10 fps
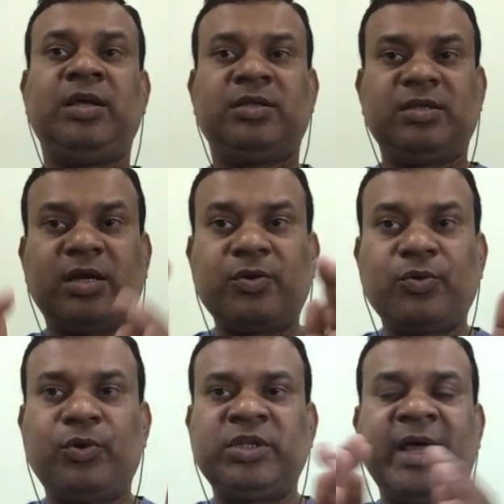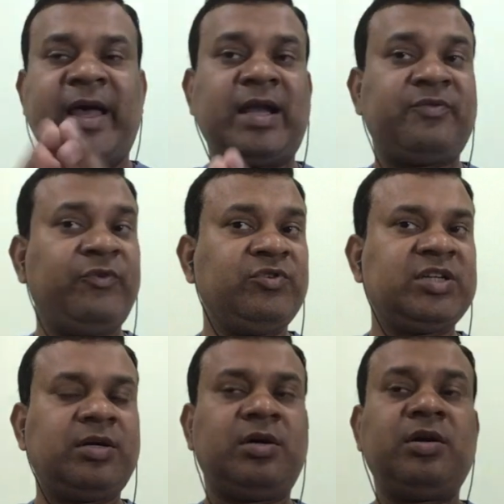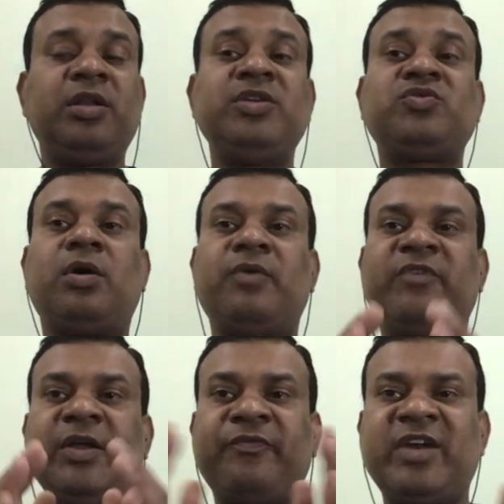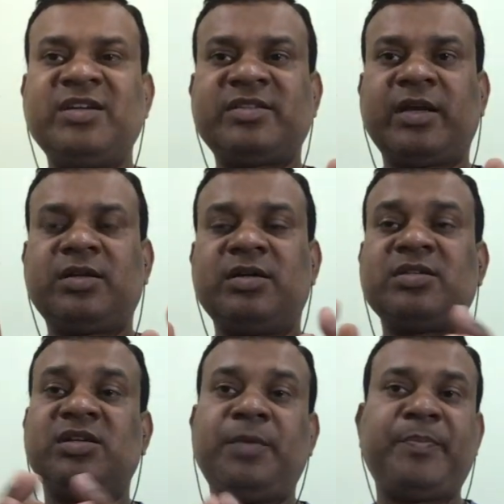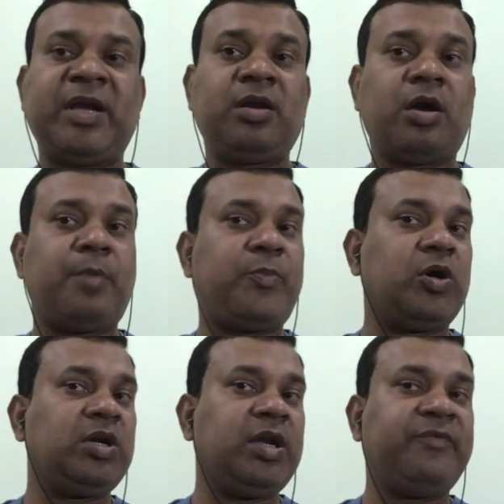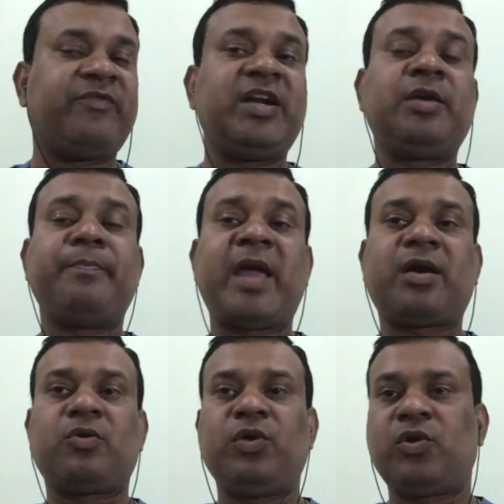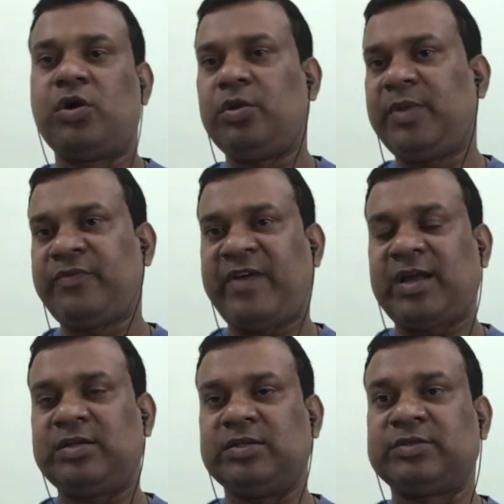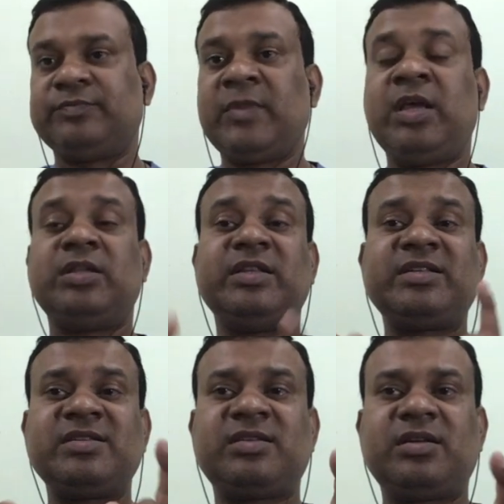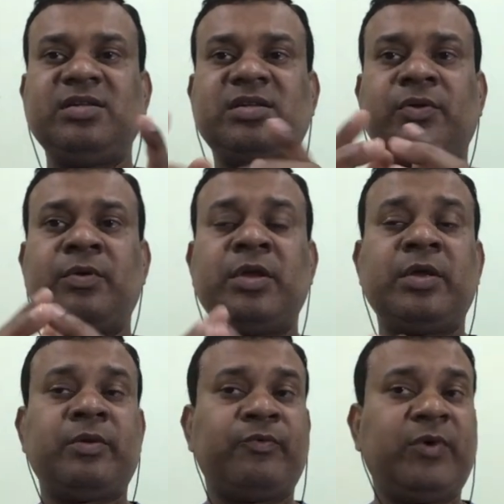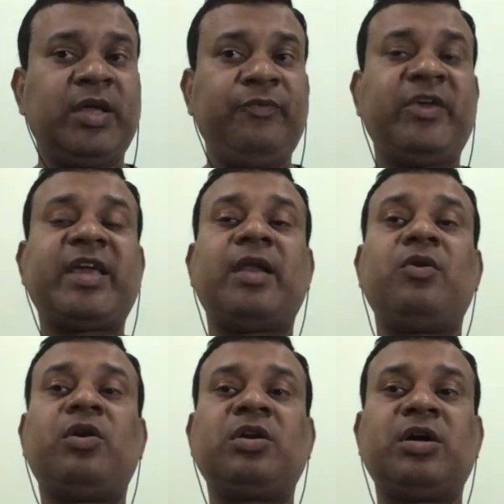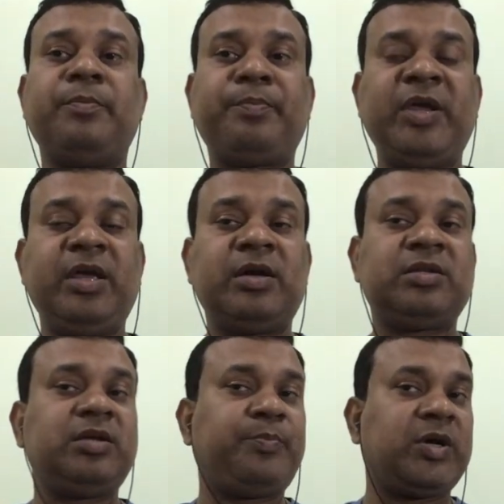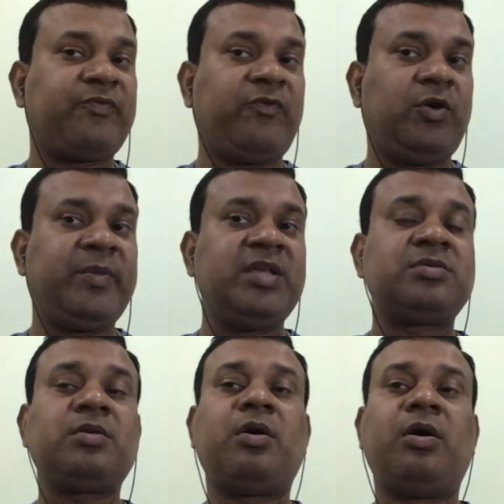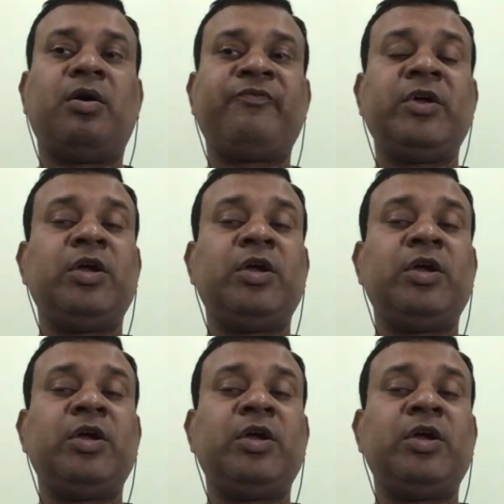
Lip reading: The growth and future earnings of different sectors depend upon different macroeconomic factors. This is the reason why we cannot compare the performance of